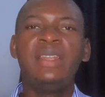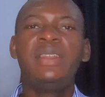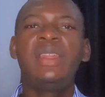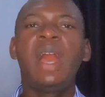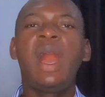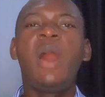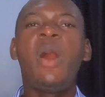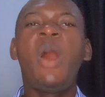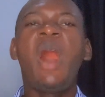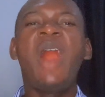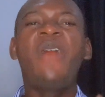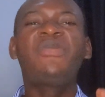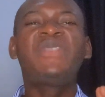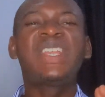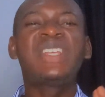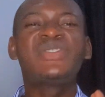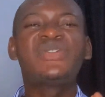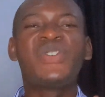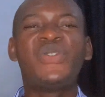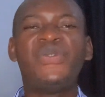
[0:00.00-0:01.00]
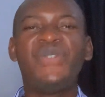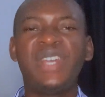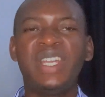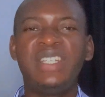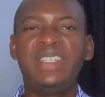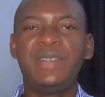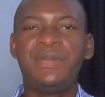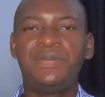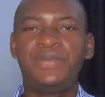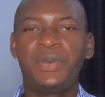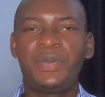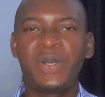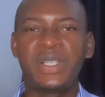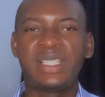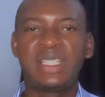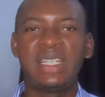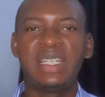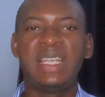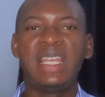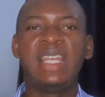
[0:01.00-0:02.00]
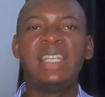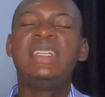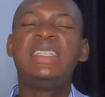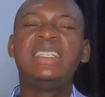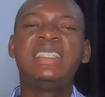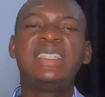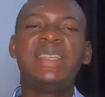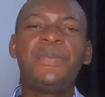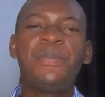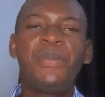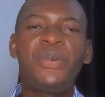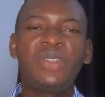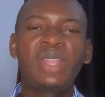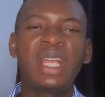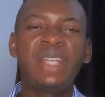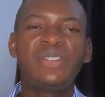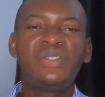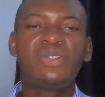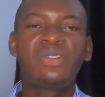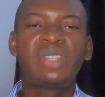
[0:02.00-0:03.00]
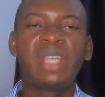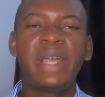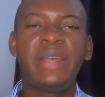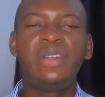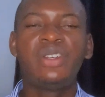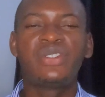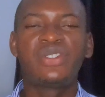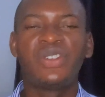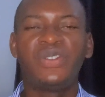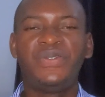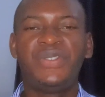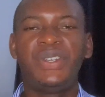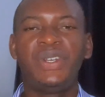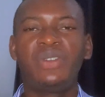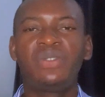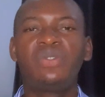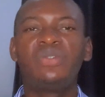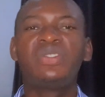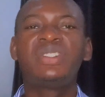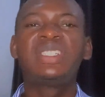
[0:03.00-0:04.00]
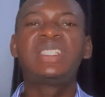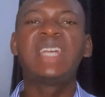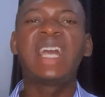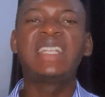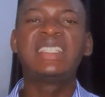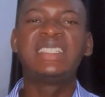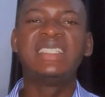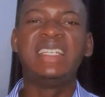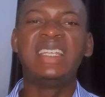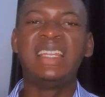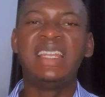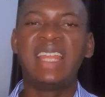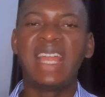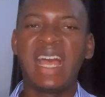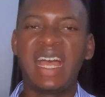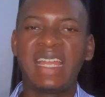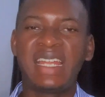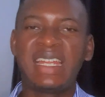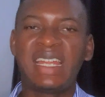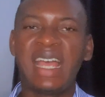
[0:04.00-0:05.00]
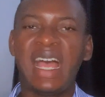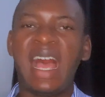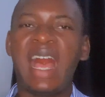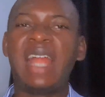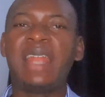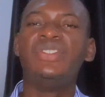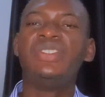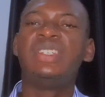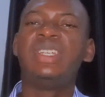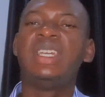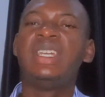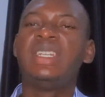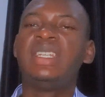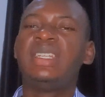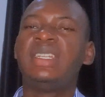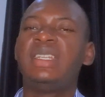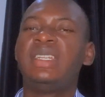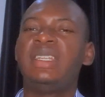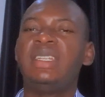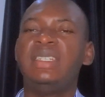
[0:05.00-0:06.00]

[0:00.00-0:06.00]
Now, after surveying the property, it is important to tell your surveyor to chart the land using